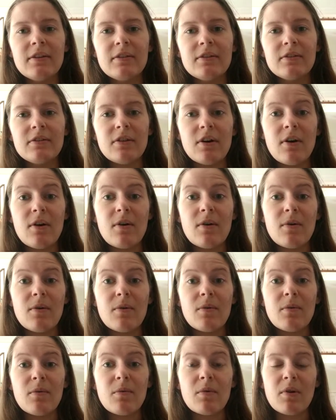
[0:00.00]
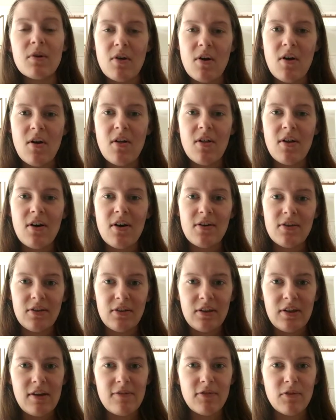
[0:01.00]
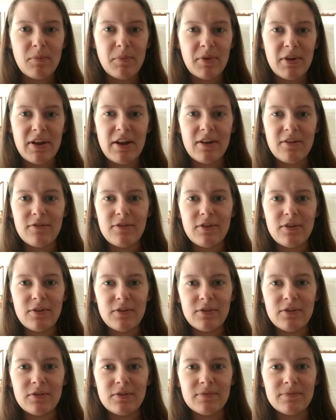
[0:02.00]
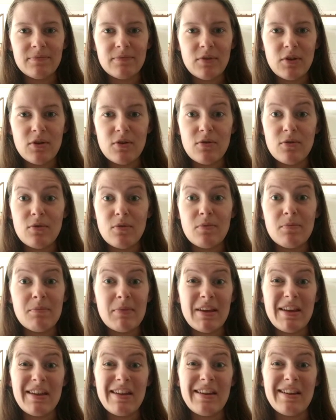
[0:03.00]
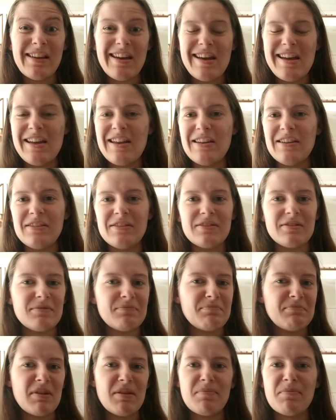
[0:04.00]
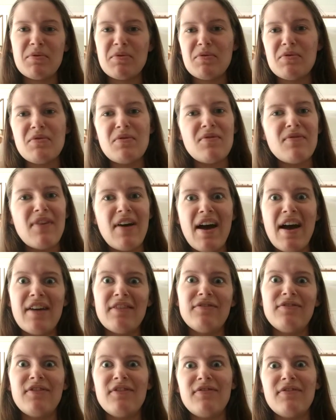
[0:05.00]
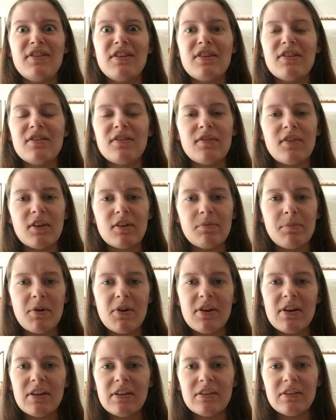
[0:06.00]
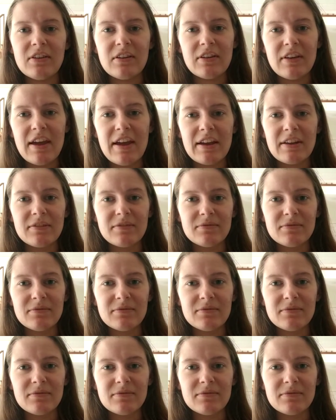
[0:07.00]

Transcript: So we're all on a level playing field. You, me, and people who've had 50 years of experience in like